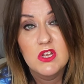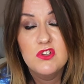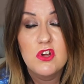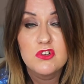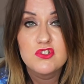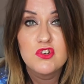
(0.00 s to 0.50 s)
I'm
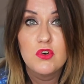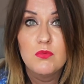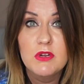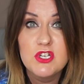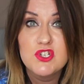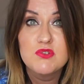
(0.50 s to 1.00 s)
not sure
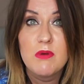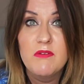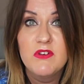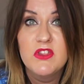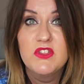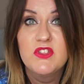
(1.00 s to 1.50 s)

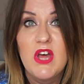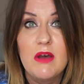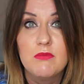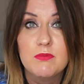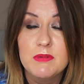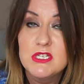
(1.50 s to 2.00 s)
whether
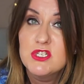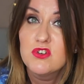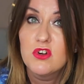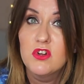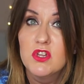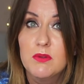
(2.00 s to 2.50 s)
that would be
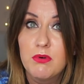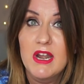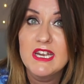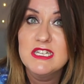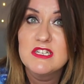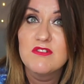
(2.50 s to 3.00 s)
stuck on the
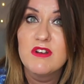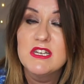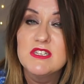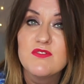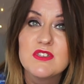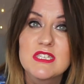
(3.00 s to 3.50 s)
brighter
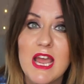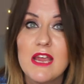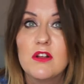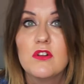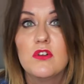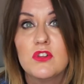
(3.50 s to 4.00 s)
end of the
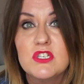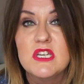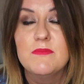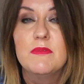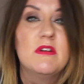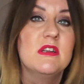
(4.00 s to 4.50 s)
scale or the
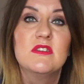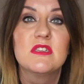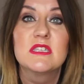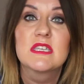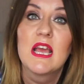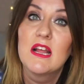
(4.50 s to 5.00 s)
dimmer end of
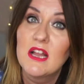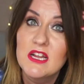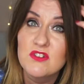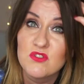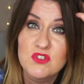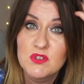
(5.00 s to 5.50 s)
the scale,
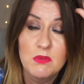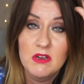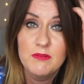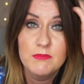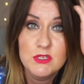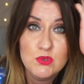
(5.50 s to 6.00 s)
or
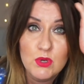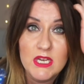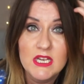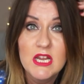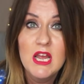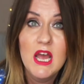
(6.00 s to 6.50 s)
somewhere in
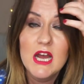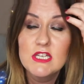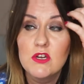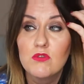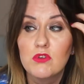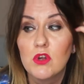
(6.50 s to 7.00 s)
between. I
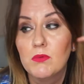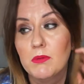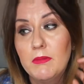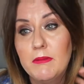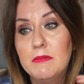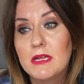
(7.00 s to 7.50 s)
don't know, but
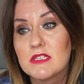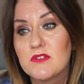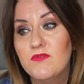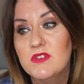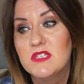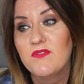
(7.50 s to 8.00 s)
maybe that's
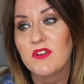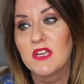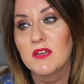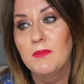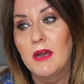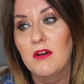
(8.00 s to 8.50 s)
something to
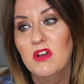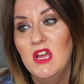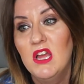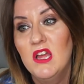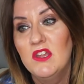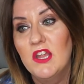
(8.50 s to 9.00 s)
think about,
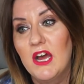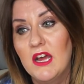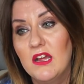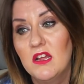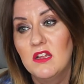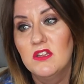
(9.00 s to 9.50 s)

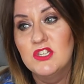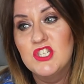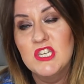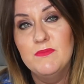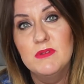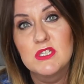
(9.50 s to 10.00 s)
that the
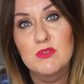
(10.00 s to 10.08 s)
dimmer